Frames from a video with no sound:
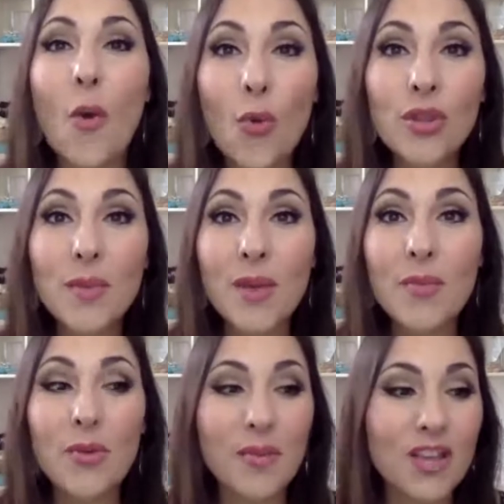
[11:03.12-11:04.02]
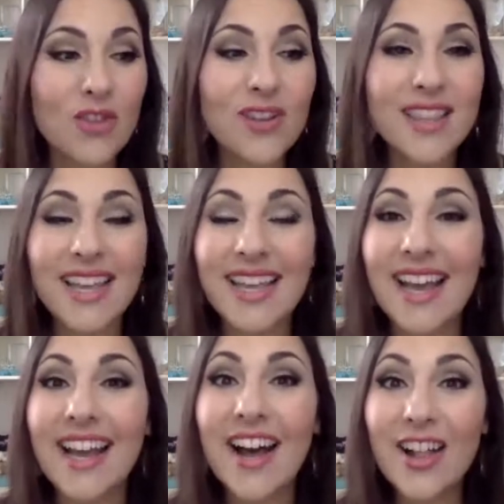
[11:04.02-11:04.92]
only people in my unit that
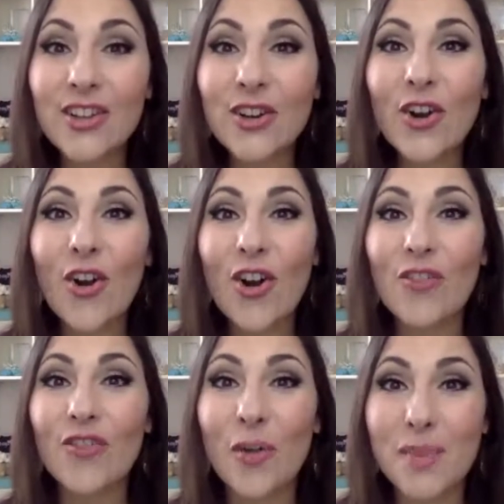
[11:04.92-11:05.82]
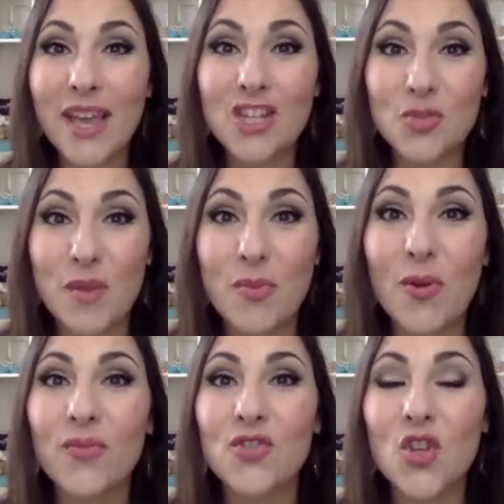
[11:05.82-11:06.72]
get color are front page
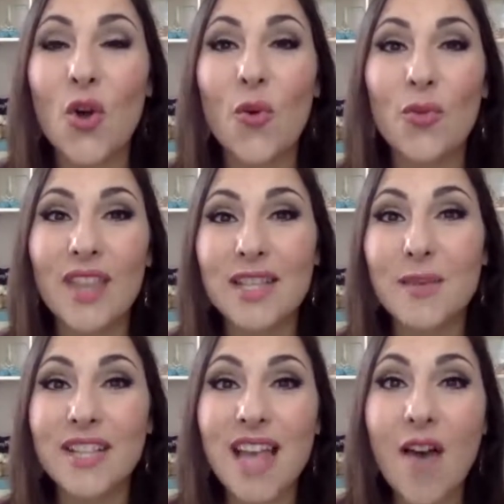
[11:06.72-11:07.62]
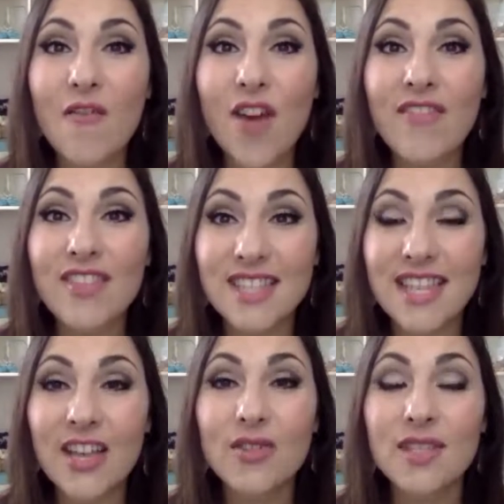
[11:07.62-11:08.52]
people. So that's my top 5 in
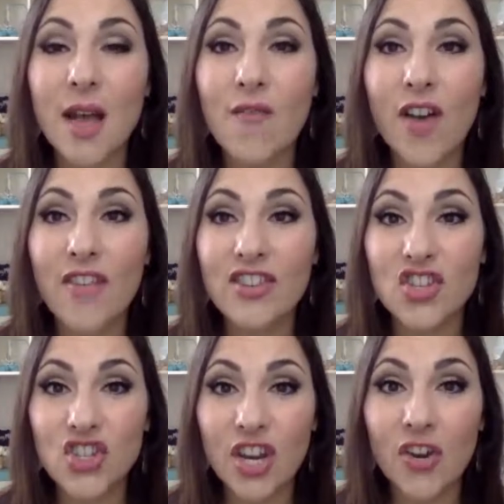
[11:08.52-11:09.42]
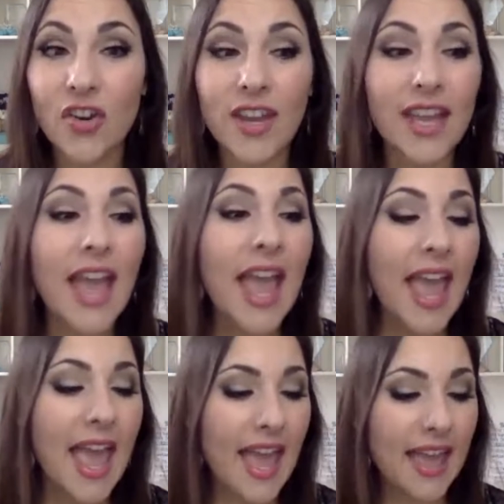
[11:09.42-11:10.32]
sales, top 5 in sharing,
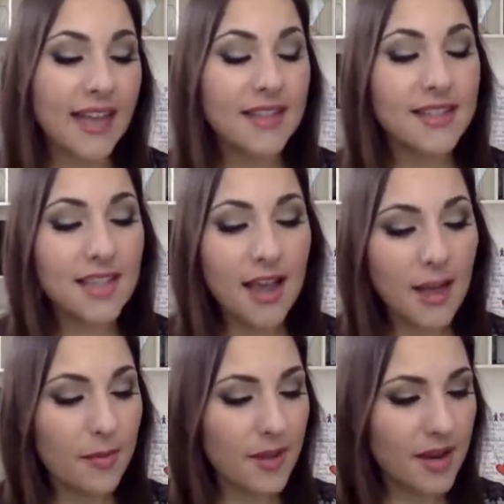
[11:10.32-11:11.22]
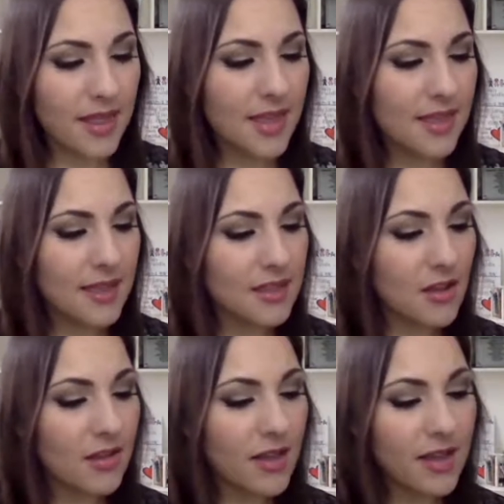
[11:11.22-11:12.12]
and I think that's
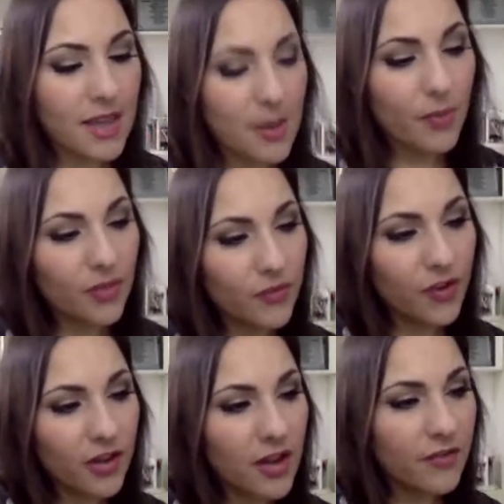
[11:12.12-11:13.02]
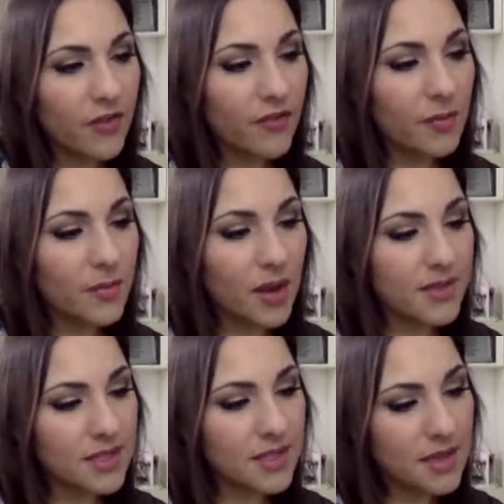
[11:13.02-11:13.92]
all I keep on the front cover if I'm not
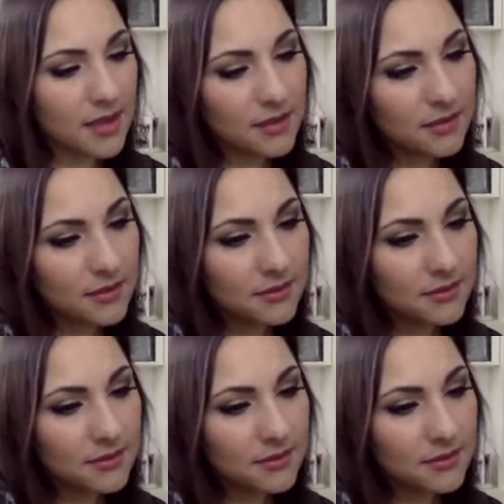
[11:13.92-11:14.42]
mistaken.